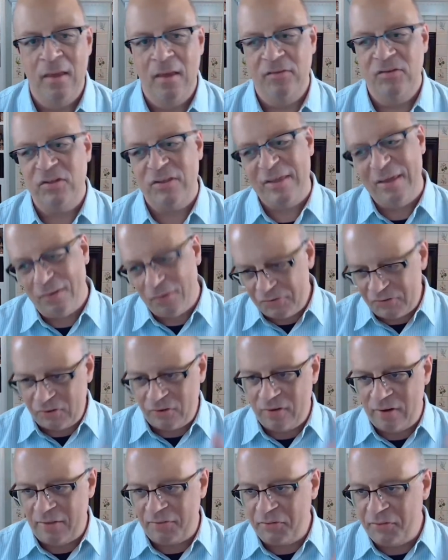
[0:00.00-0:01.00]
Skills are
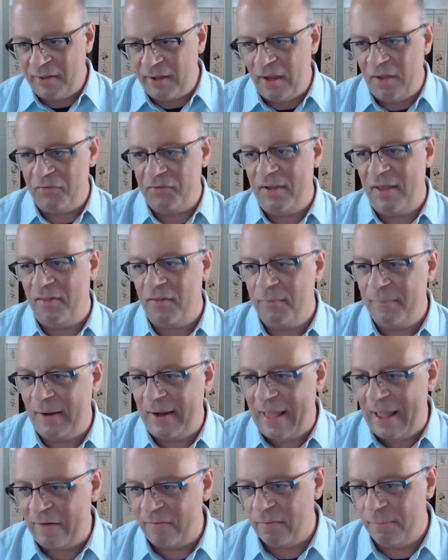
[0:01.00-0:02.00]
another thing altogether, but
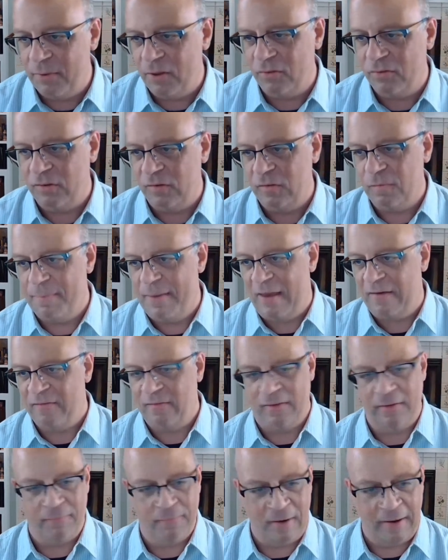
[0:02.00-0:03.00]
attributes
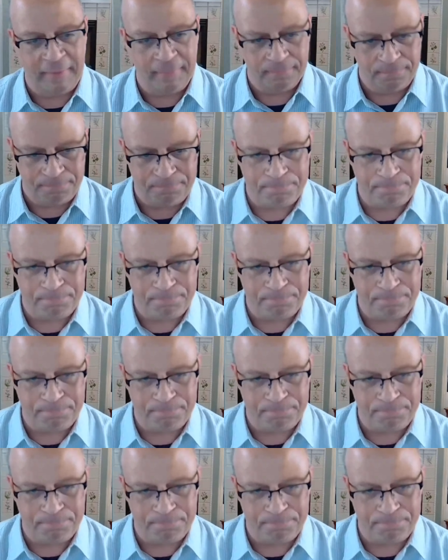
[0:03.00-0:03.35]
especially, right?